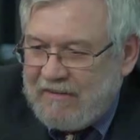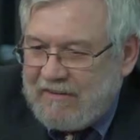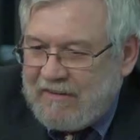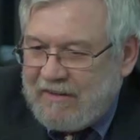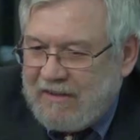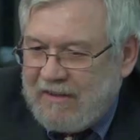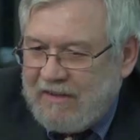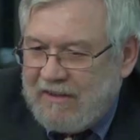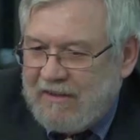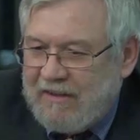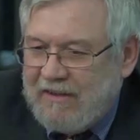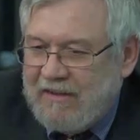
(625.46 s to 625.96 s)

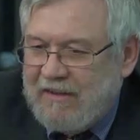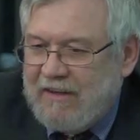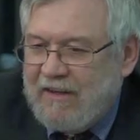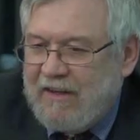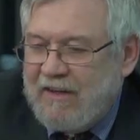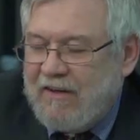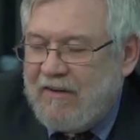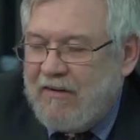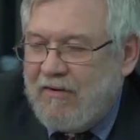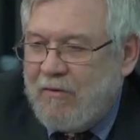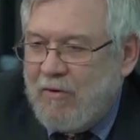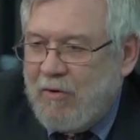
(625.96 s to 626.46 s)
the
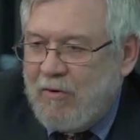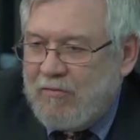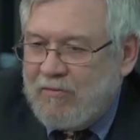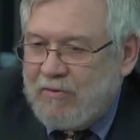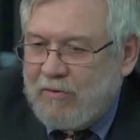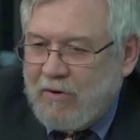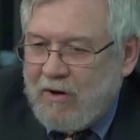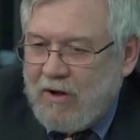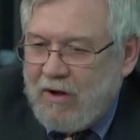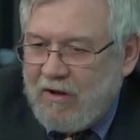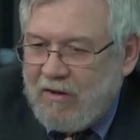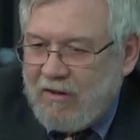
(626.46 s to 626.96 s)
uh,
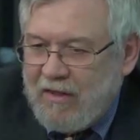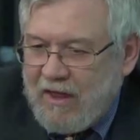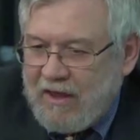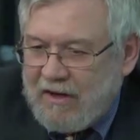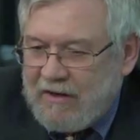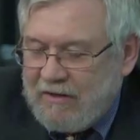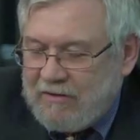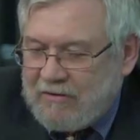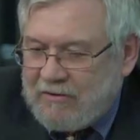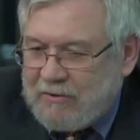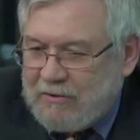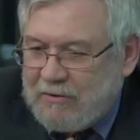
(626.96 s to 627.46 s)
overall
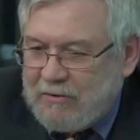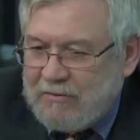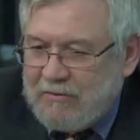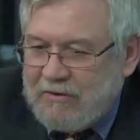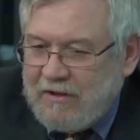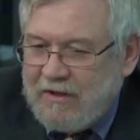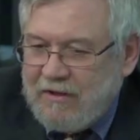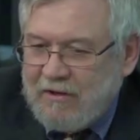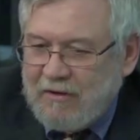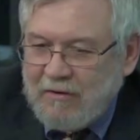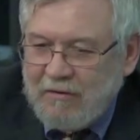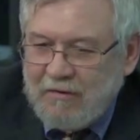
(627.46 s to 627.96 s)
attitude
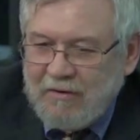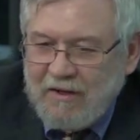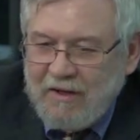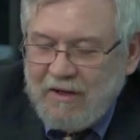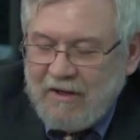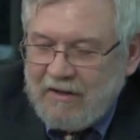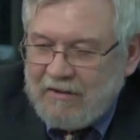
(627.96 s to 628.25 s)
here